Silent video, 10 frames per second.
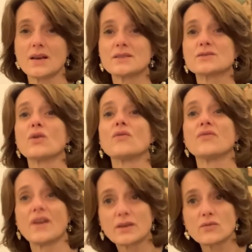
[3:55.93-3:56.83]
So
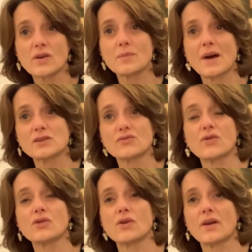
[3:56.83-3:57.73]
thank you very much
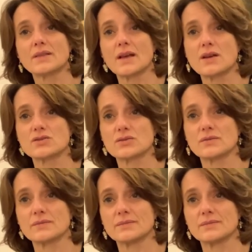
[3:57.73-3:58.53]
for your attention.